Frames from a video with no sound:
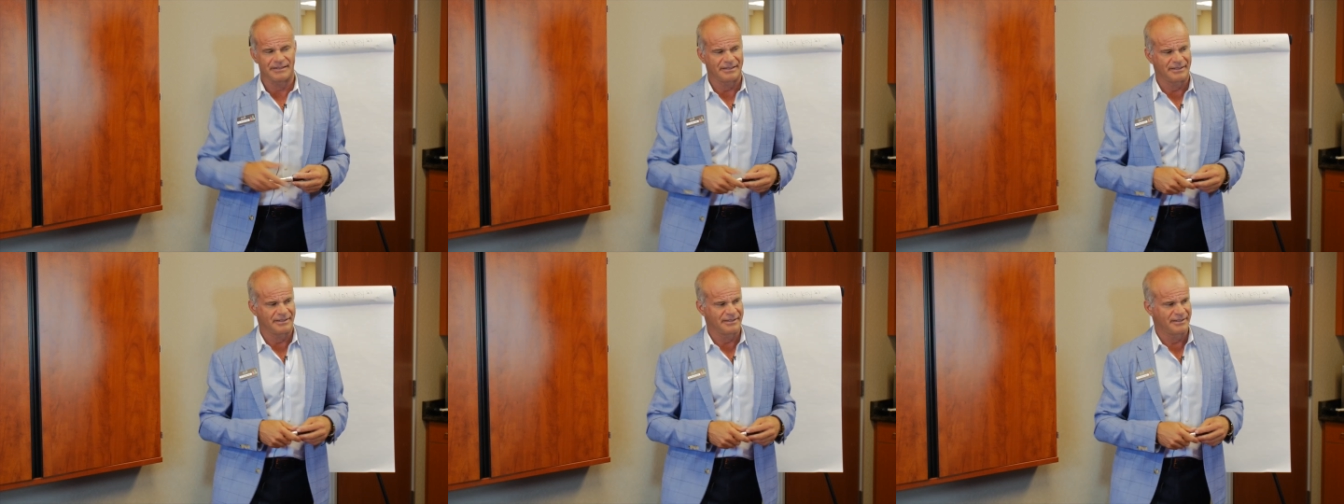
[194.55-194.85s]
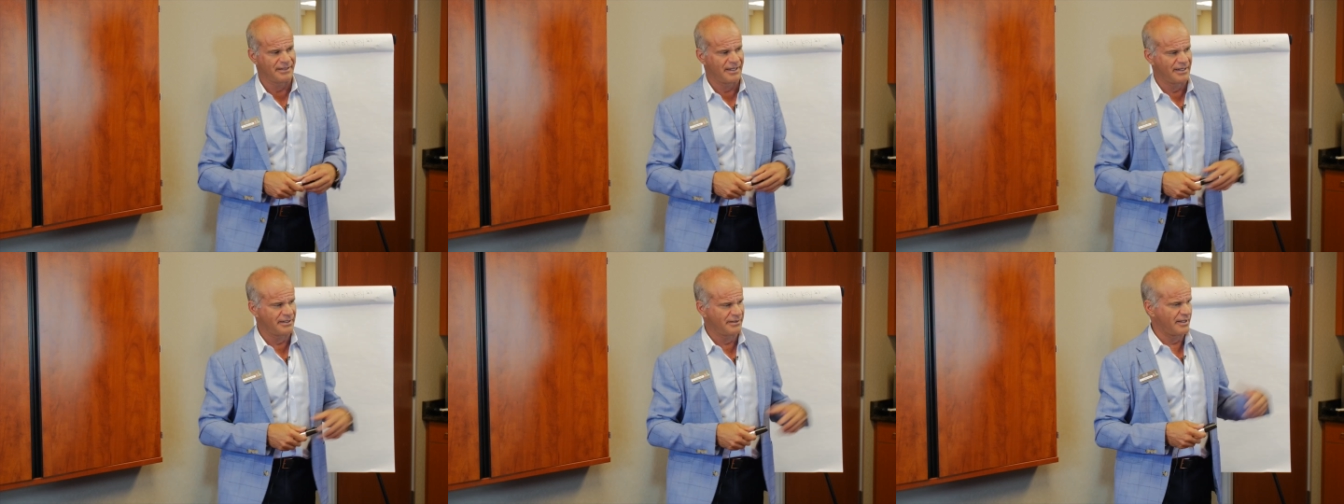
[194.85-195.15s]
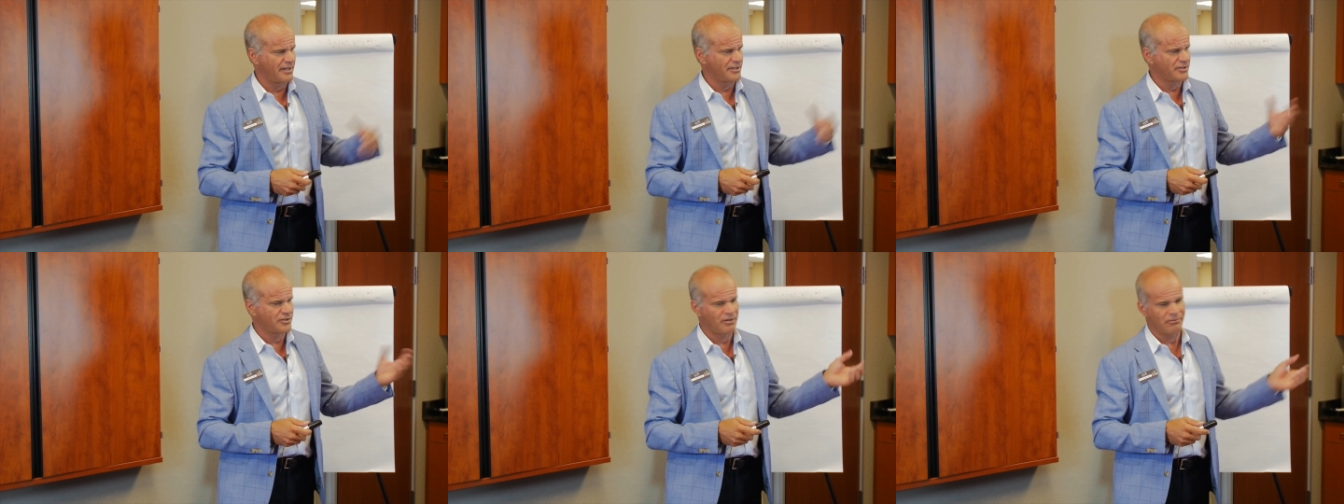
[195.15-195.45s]
and they,
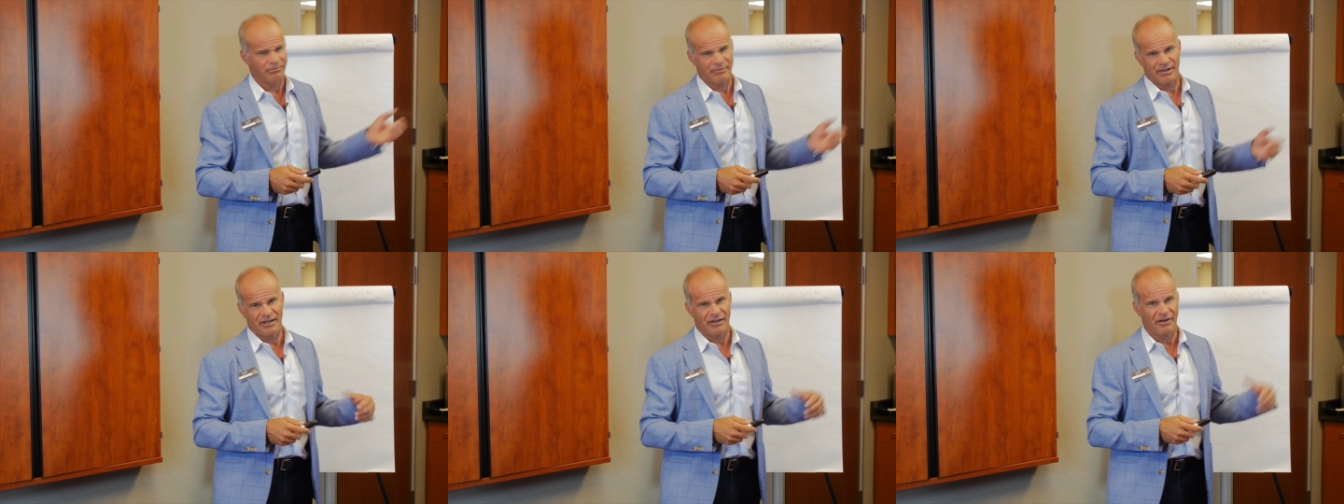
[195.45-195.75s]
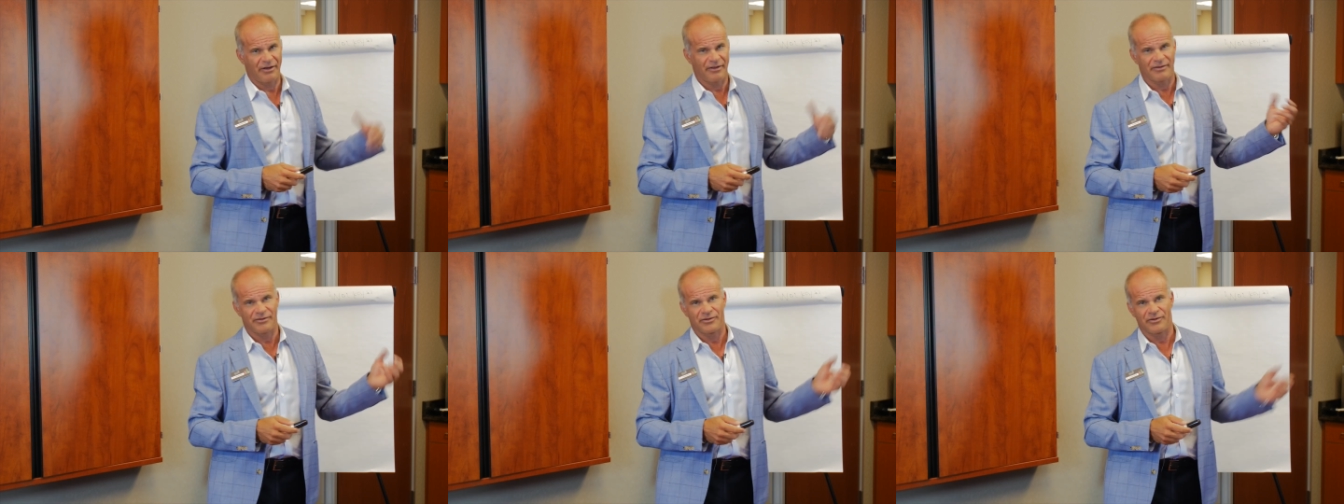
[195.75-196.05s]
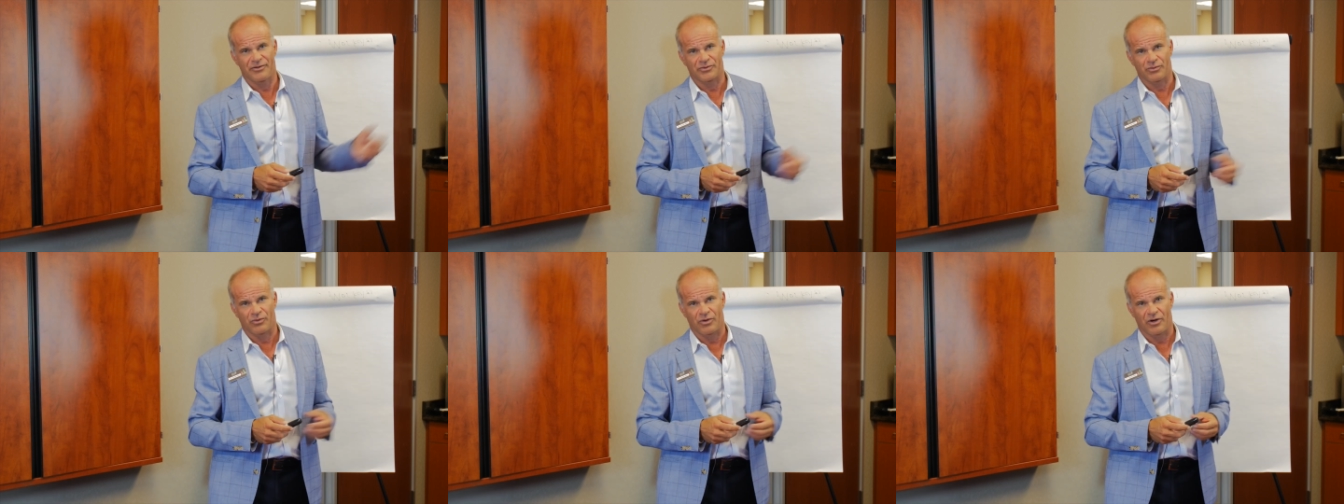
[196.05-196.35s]
they shouldn't be? All they
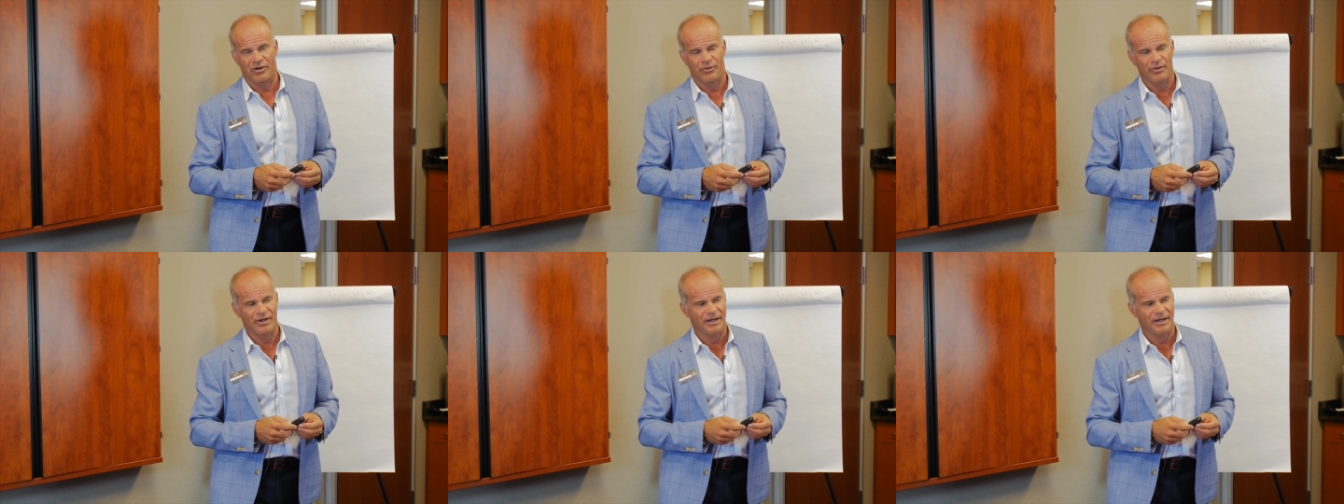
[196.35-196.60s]
do is work.